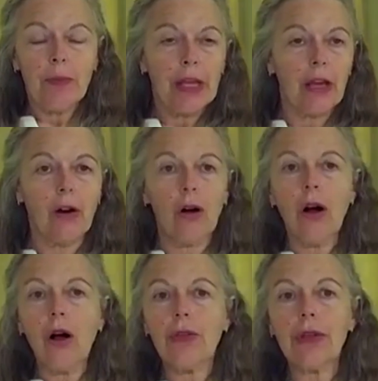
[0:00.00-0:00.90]
And
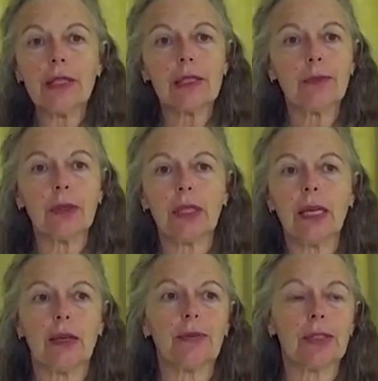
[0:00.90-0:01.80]
all these
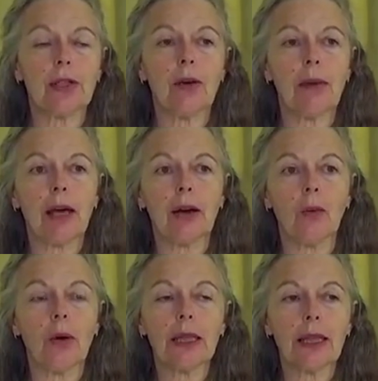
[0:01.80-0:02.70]
beliefs, no matter
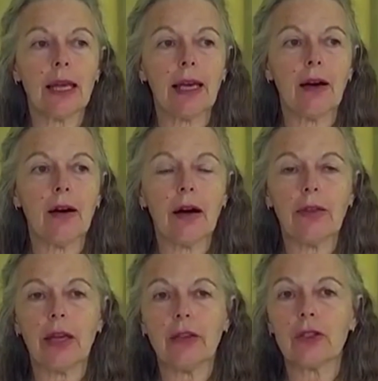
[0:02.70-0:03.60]
what they
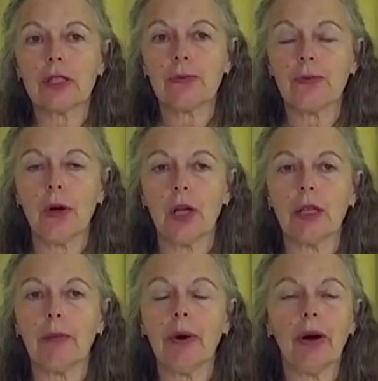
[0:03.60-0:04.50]
are, they just fall
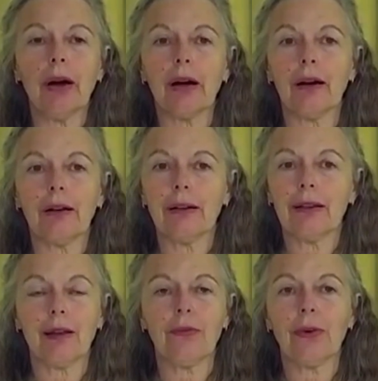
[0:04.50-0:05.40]
apart.
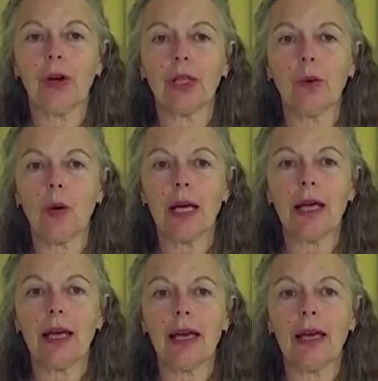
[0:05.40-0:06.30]
They fall
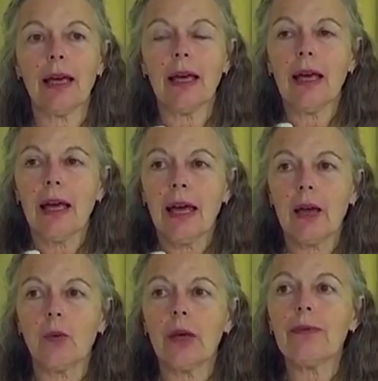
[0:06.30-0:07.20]
away.
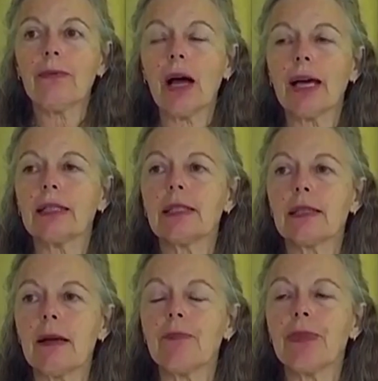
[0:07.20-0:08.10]
And we find
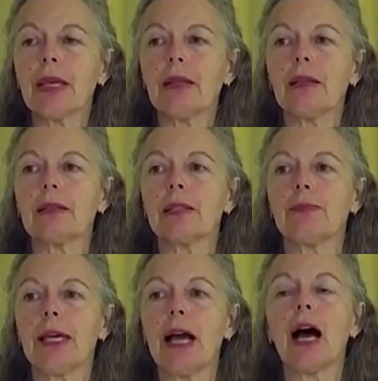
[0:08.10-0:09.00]
something that's
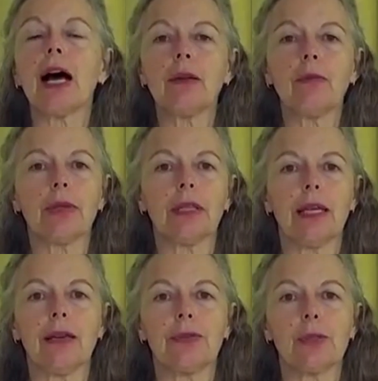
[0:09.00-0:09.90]
beyond
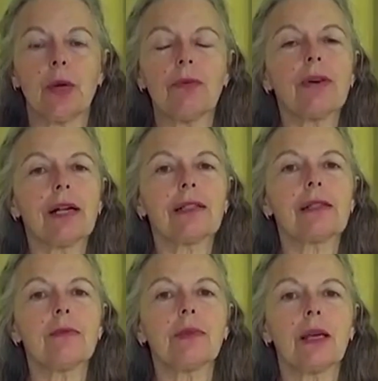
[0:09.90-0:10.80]
beliefs. We find
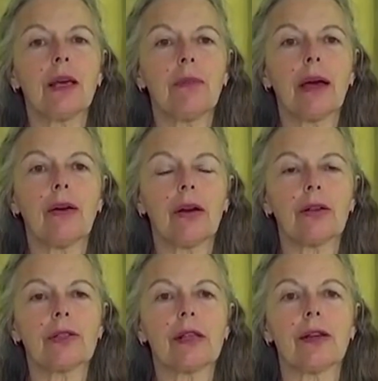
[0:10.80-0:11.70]
something about
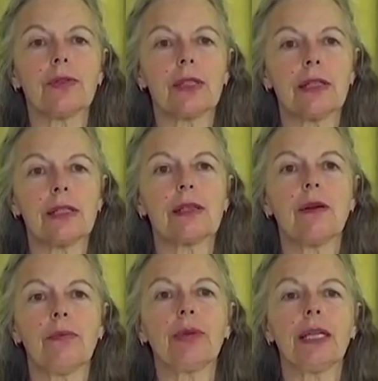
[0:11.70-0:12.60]
ourselves that is
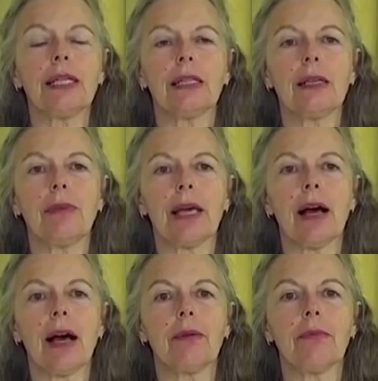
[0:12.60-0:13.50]
completely
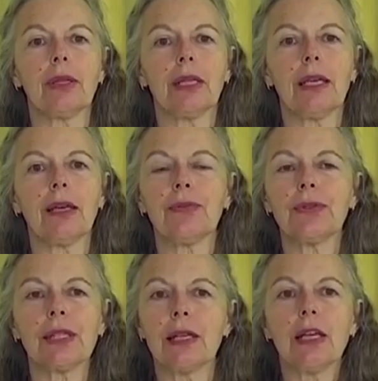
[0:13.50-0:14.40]
beyond
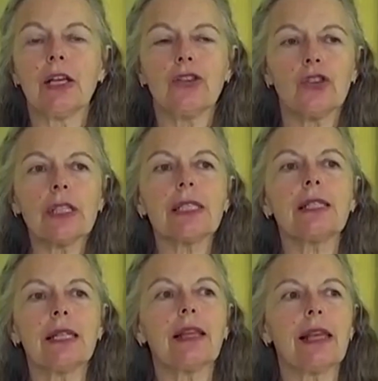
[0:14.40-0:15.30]
beliefs.
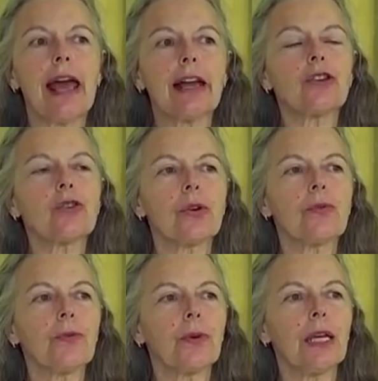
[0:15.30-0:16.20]
Just in the natural
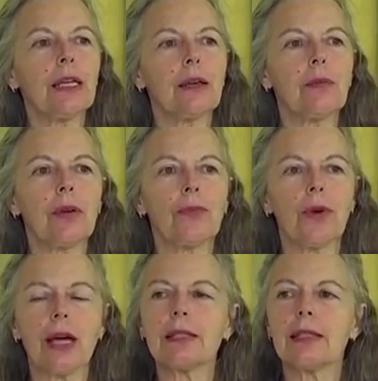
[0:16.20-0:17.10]
freedom of
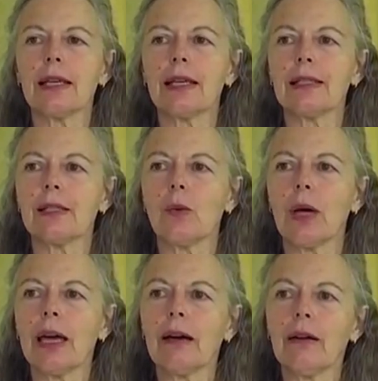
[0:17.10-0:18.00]
resting as
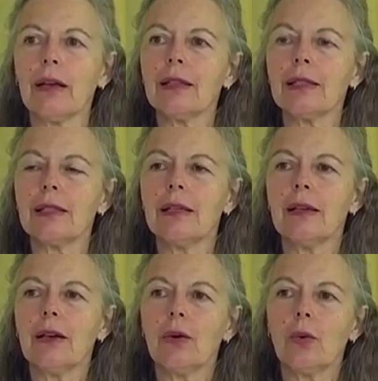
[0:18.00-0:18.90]
awareness,
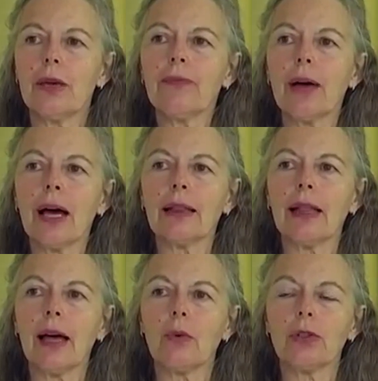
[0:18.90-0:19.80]
we find
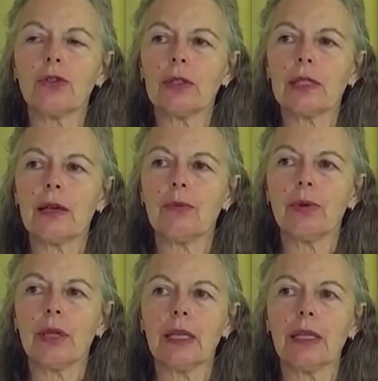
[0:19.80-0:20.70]
that which is
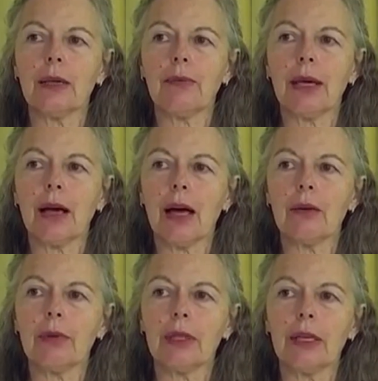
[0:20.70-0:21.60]
completely
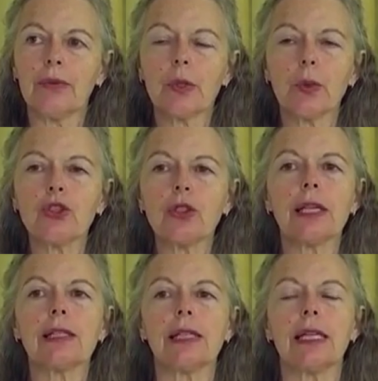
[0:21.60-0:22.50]
beyond beliefs, which
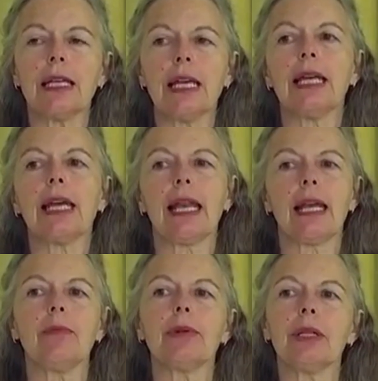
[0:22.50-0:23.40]
doesn't need
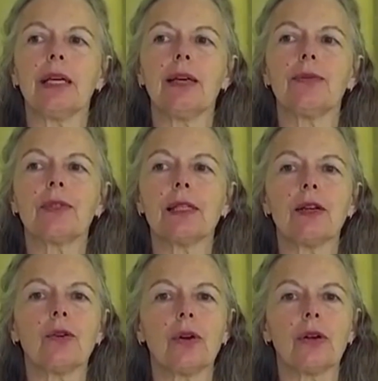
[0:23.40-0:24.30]
any beliefs
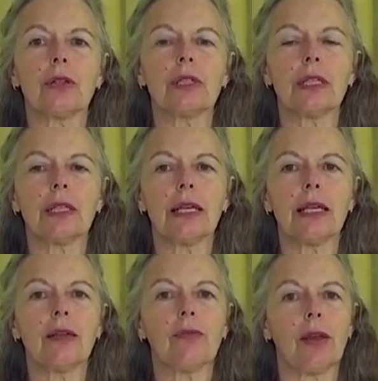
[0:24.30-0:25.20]
in order to
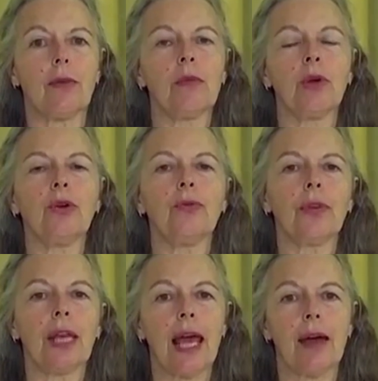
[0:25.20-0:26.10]
live and move
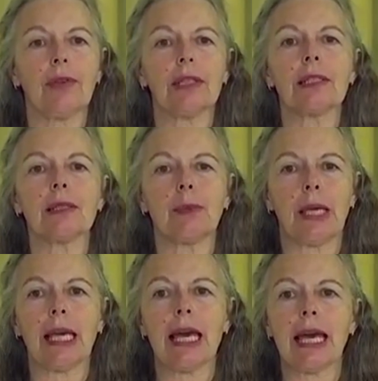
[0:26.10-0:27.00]
and have its
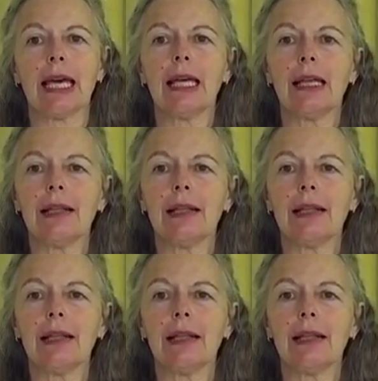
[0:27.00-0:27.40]
being.